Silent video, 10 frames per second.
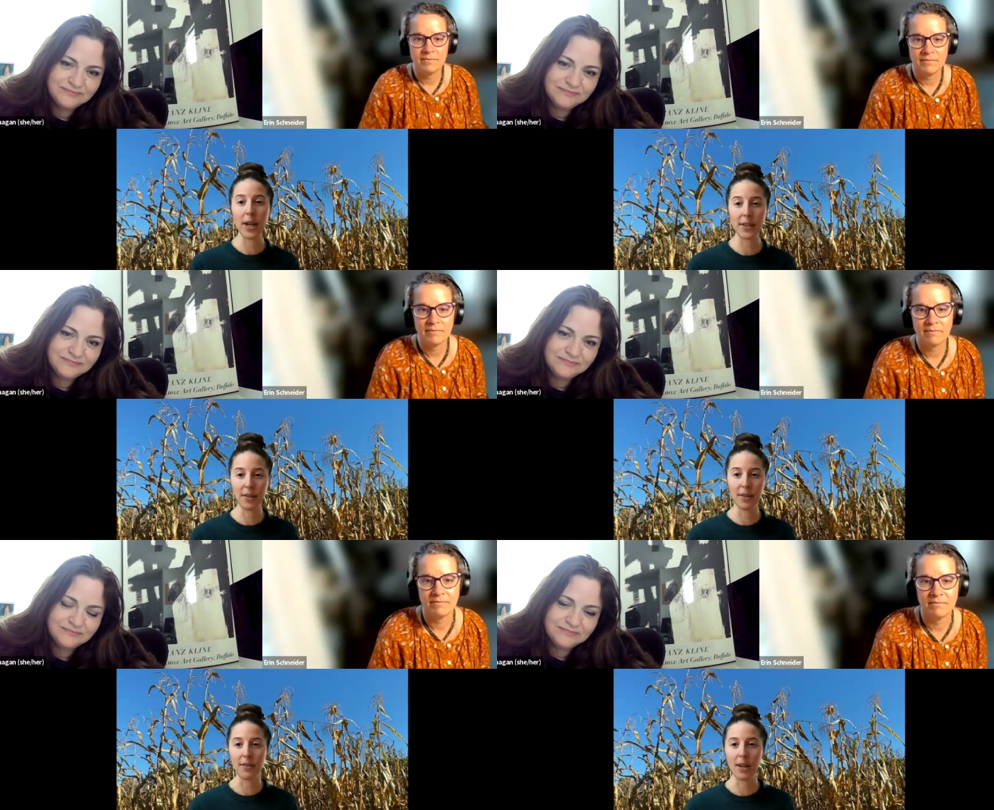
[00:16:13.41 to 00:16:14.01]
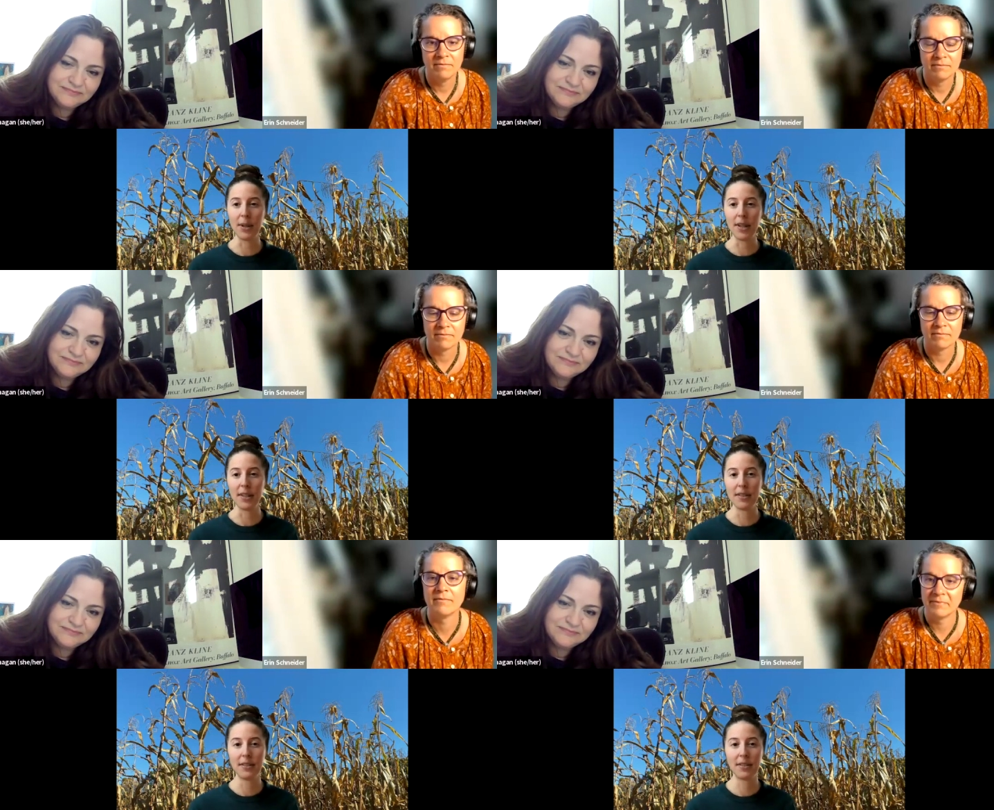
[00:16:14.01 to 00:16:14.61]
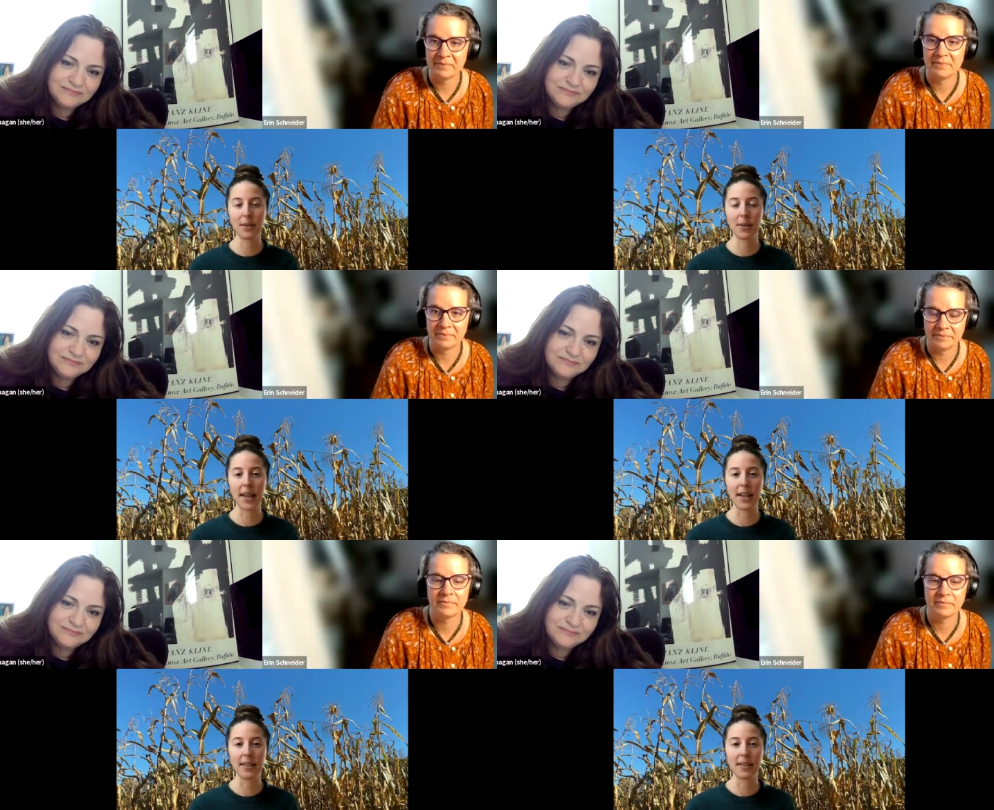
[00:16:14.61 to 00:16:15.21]
Speaker 1: right to the farmer so mm-hmm.
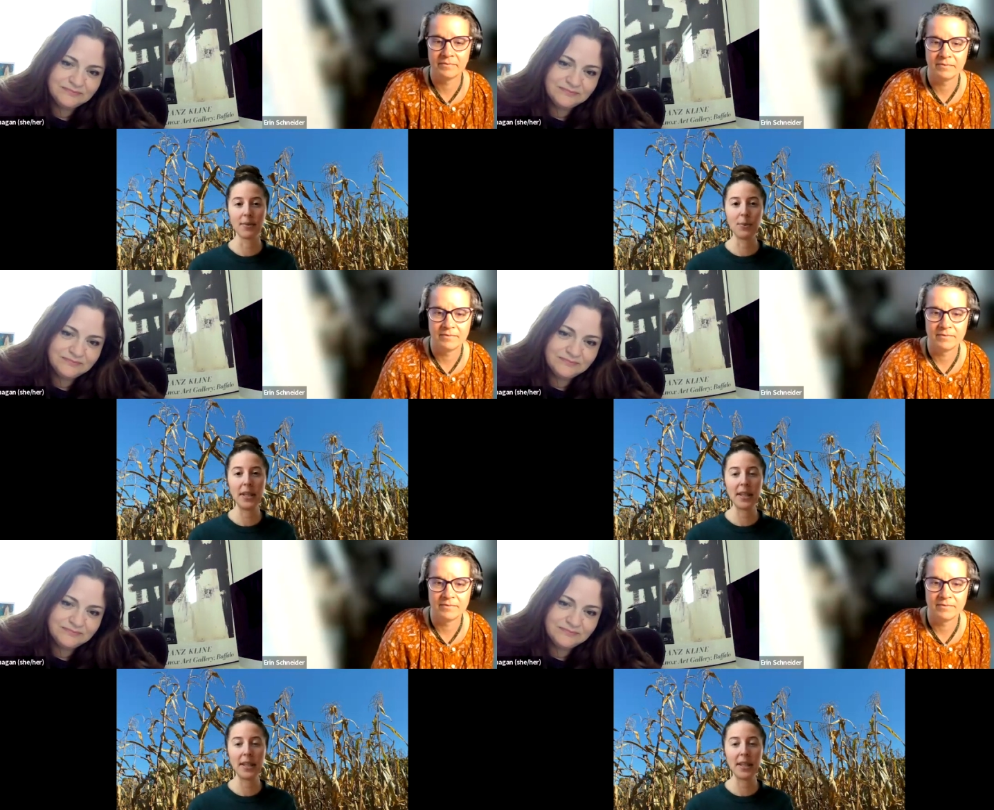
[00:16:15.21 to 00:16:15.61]
that we